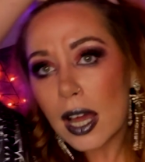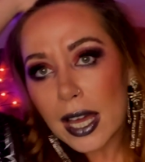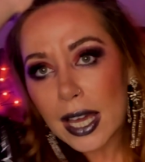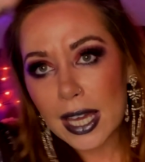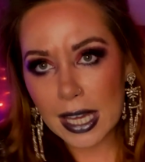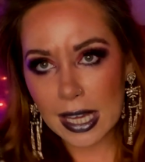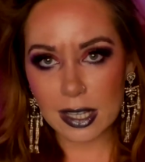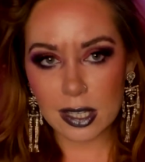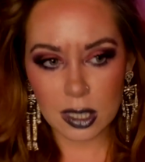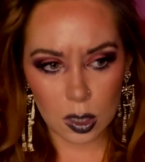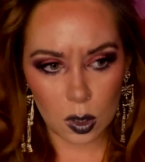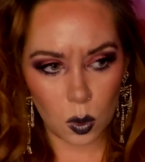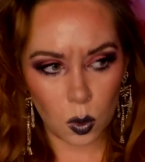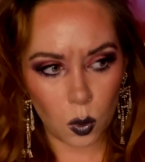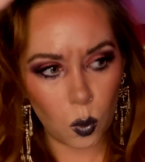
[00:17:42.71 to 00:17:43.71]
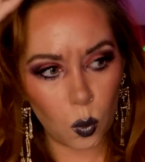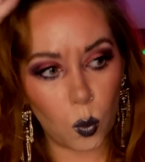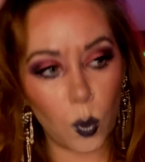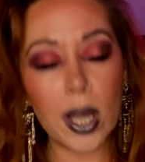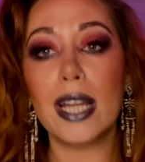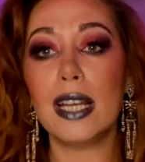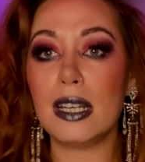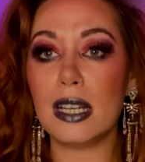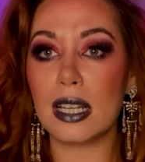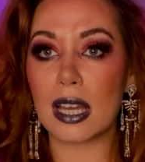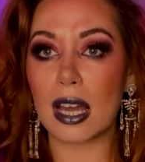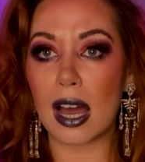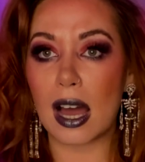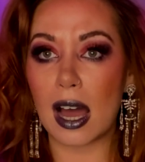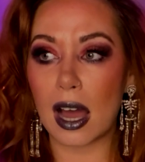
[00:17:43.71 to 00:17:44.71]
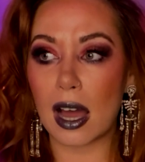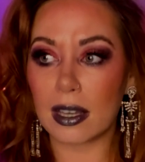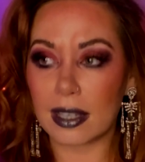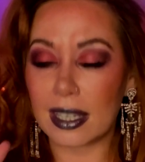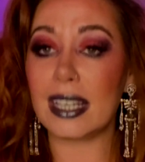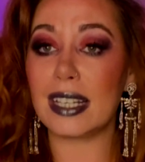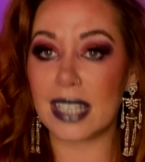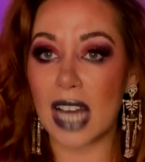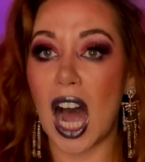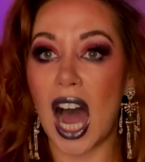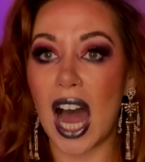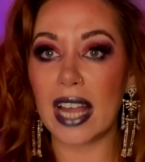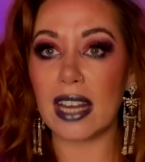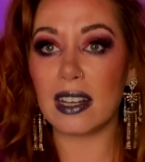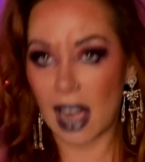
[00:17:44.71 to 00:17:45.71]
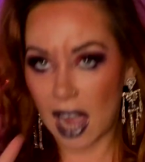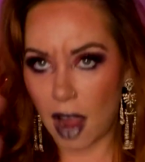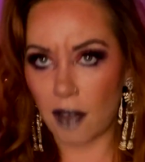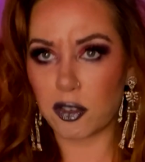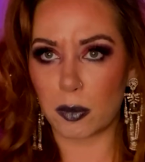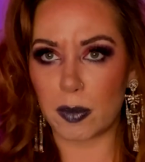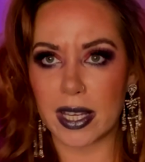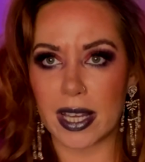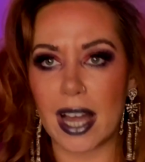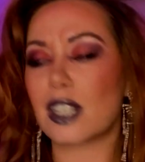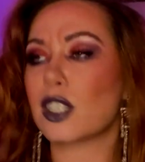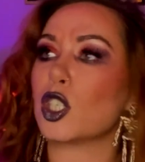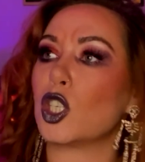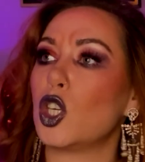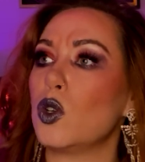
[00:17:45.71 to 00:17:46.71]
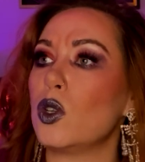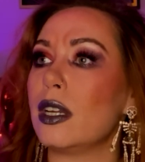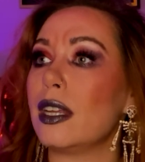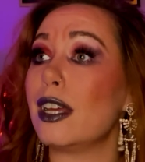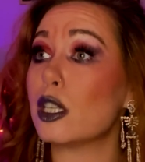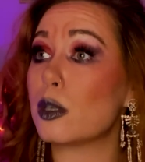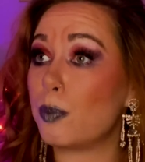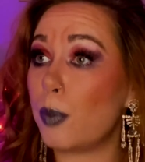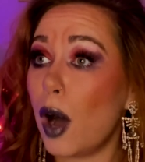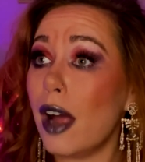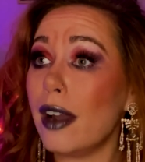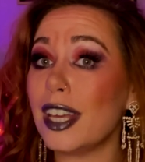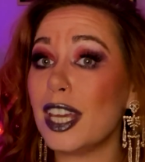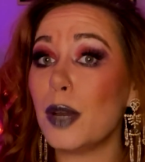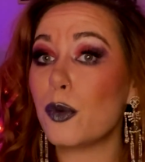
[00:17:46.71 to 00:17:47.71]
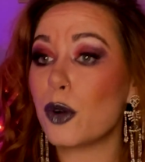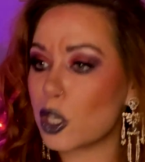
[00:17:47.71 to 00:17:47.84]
is when he died after being executed, his body was